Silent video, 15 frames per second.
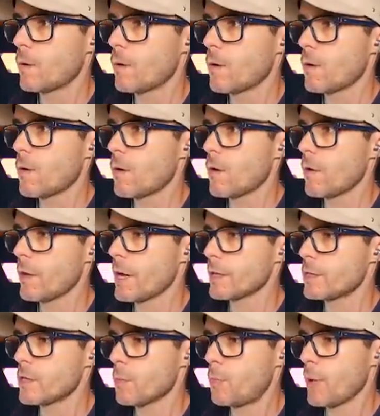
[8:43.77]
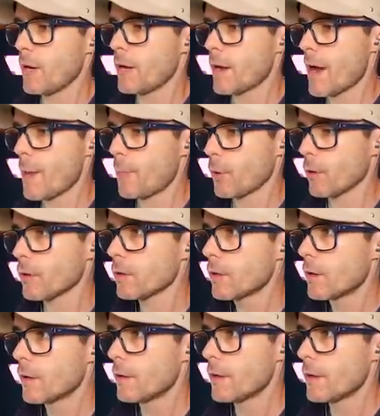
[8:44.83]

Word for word: Oh, that's a big apple.